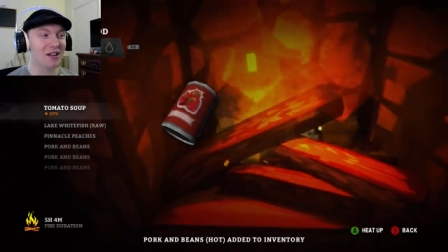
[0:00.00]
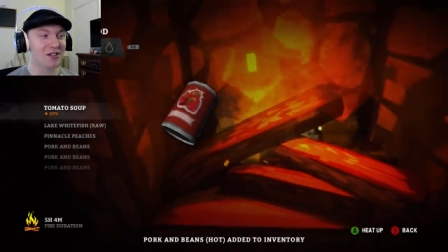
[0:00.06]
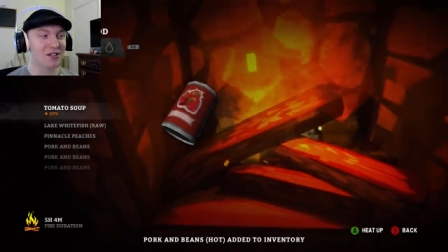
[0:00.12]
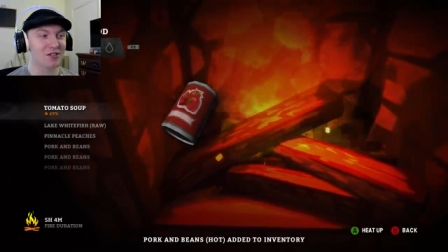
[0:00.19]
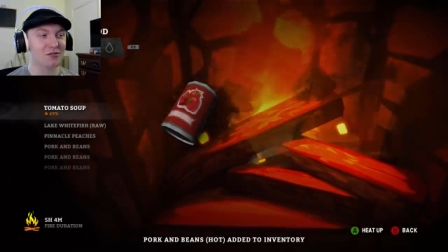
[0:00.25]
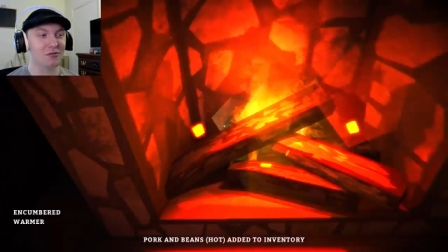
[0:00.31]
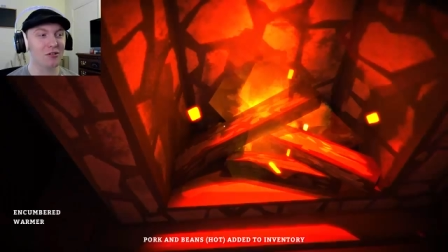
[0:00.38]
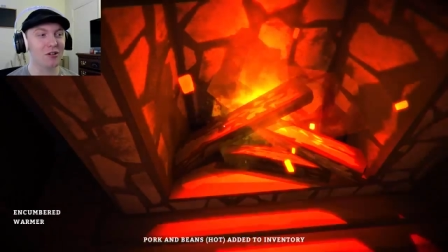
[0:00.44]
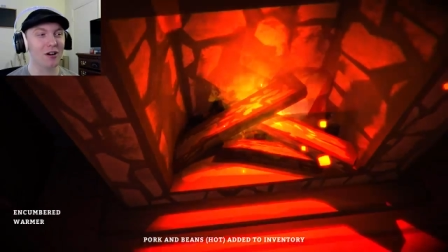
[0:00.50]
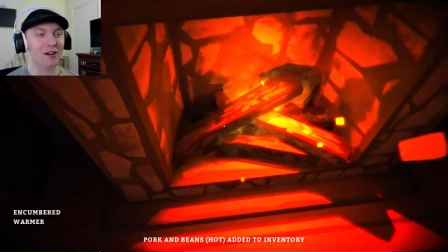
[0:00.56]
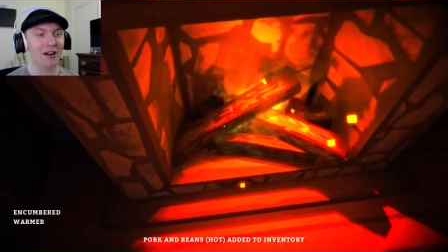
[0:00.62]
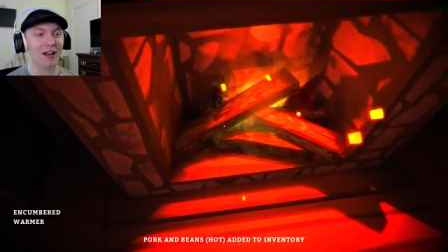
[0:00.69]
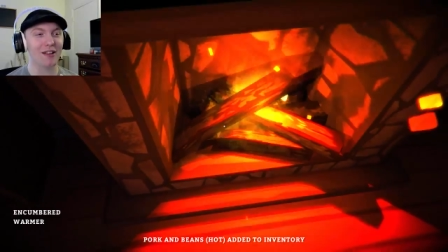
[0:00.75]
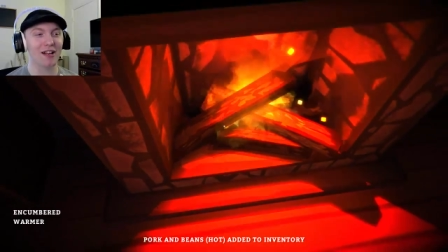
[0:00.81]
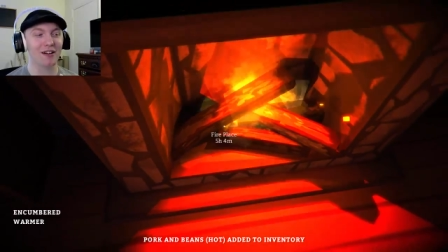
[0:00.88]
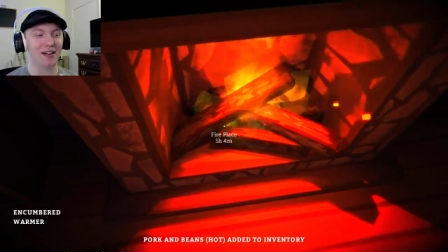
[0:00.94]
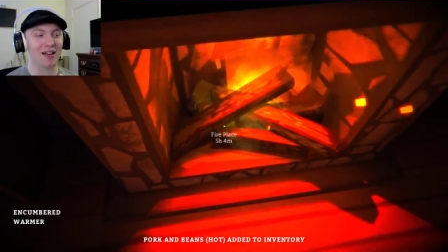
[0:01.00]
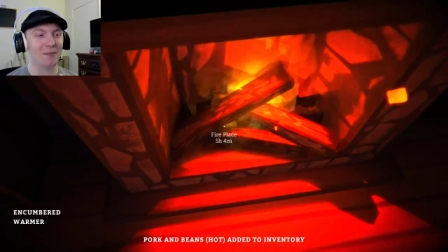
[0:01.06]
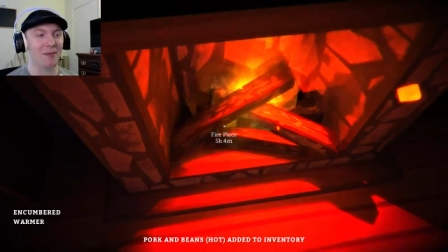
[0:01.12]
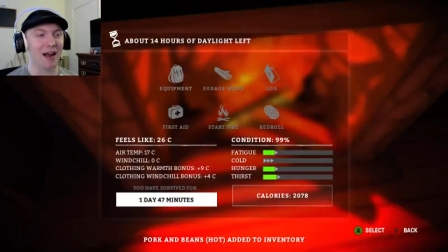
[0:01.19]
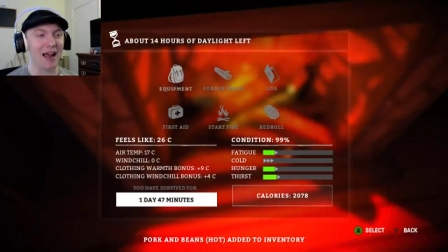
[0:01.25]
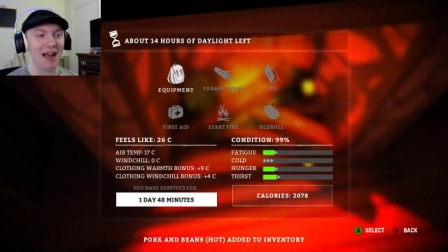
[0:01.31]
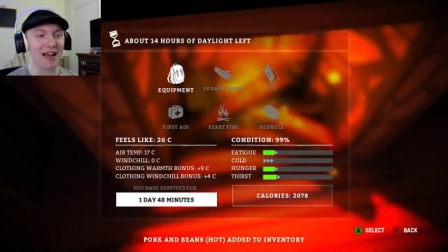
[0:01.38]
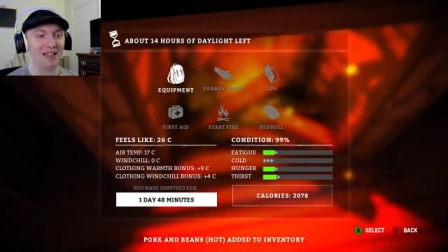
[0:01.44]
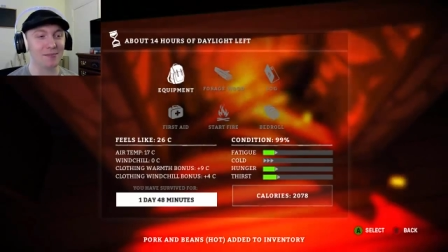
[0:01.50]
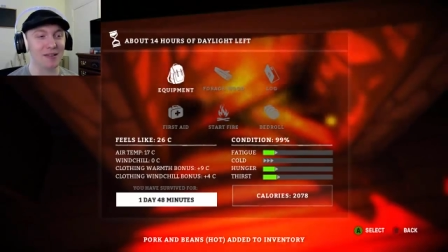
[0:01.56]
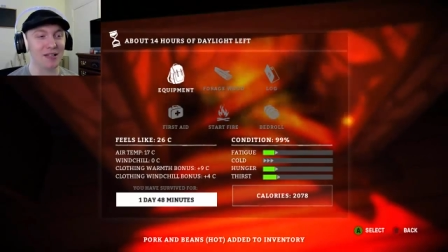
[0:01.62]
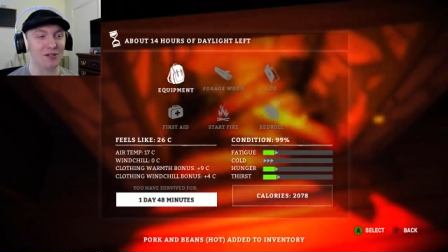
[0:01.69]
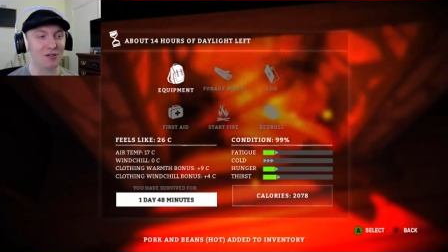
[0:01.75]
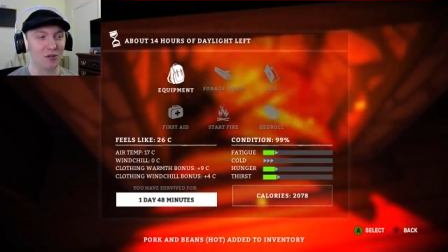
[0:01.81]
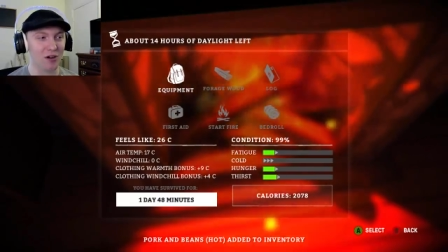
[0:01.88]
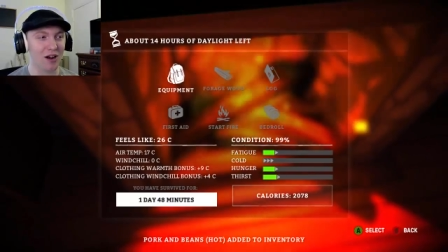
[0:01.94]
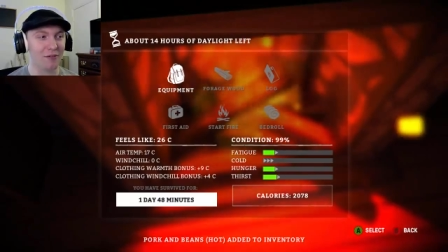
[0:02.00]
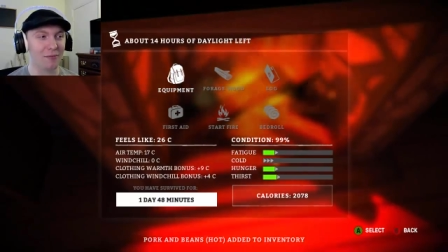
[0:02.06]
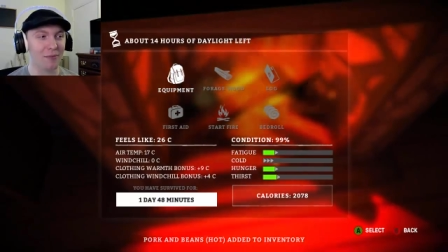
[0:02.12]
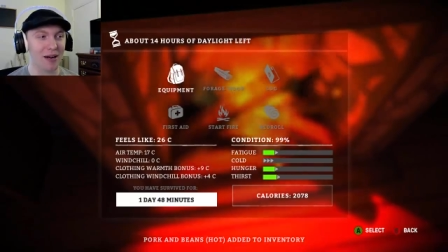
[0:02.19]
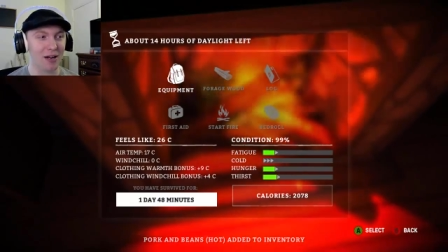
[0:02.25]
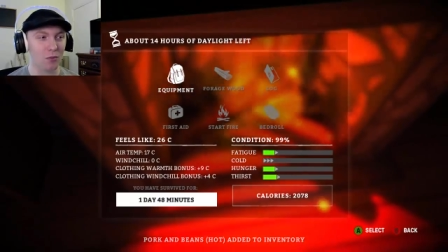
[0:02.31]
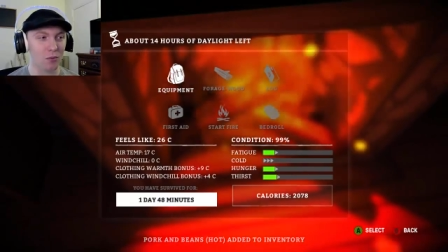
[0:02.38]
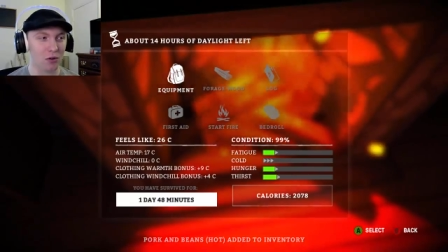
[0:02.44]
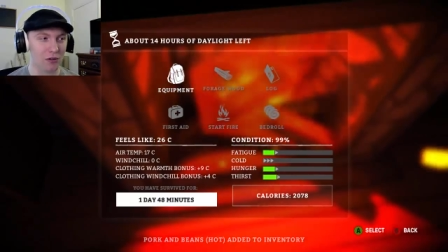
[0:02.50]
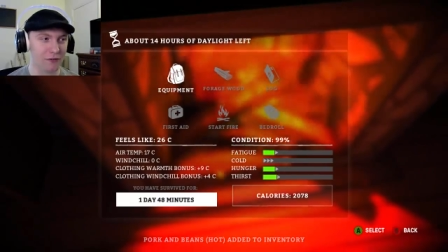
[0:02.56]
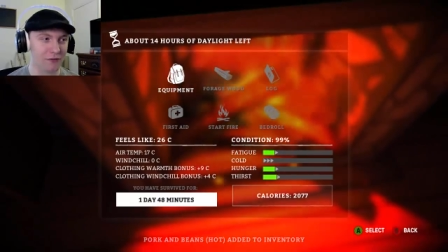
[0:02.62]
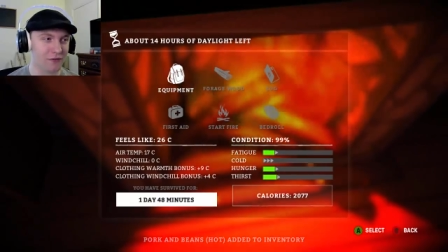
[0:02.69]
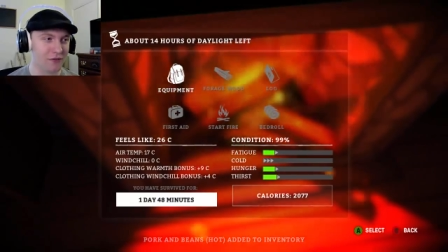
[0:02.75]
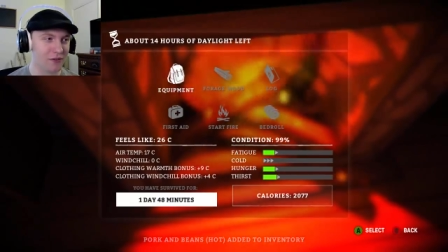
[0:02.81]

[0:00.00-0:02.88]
screw going out there and get my ass meat tore off by a wolf.